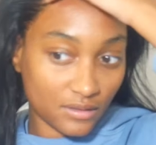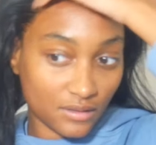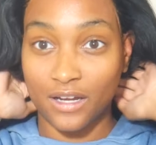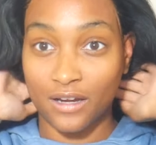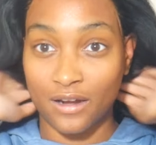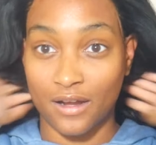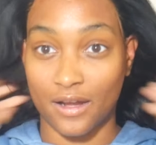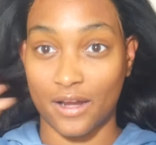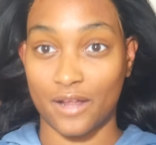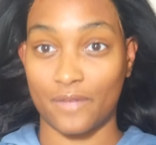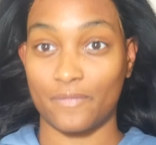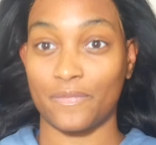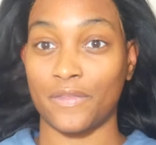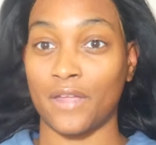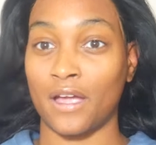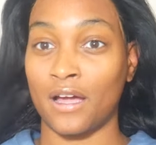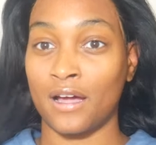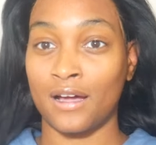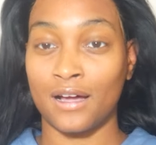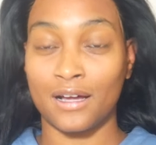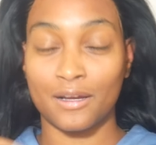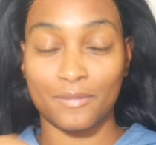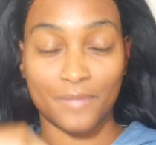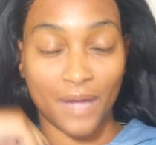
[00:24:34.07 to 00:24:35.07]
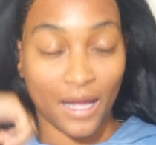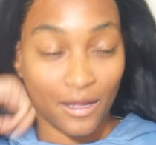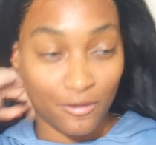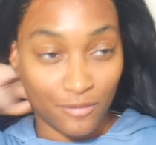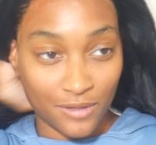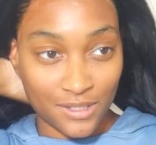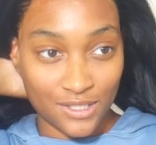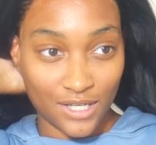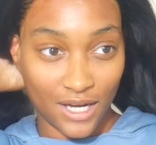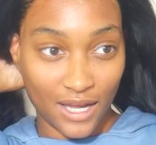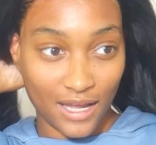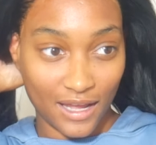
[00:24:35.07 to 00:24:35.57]
All right, um, I
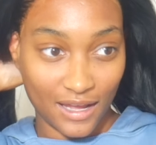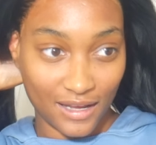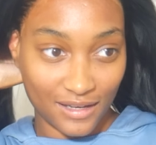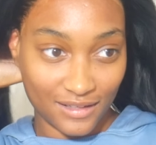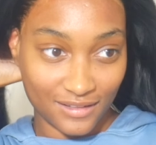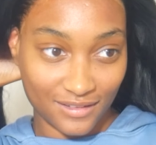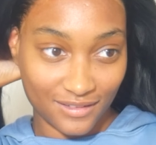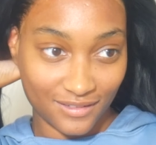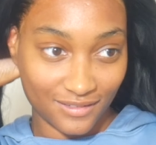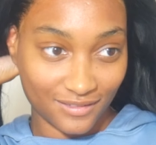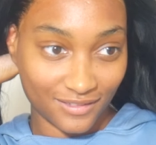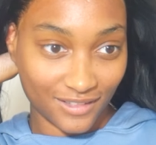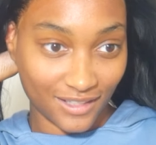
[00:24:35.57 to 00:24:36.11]
wish I had